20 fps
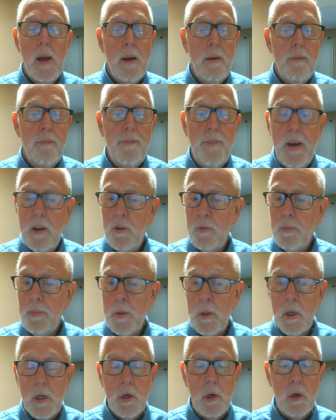
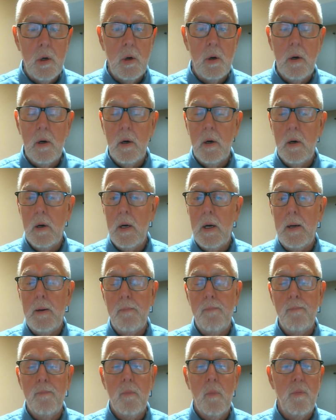Facebook or
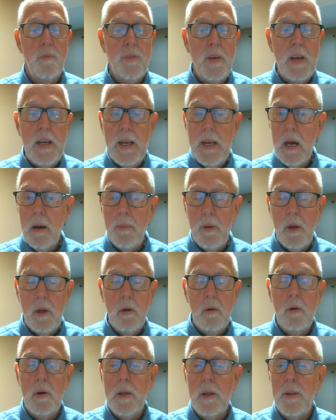
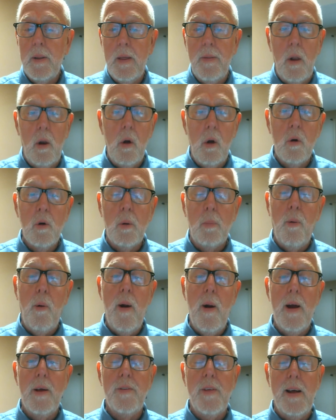VW in the local
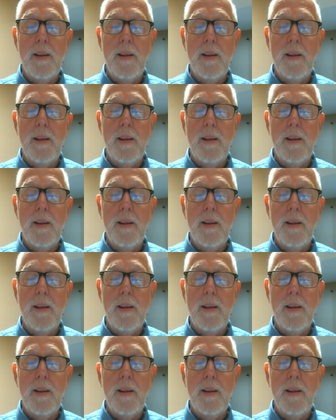press.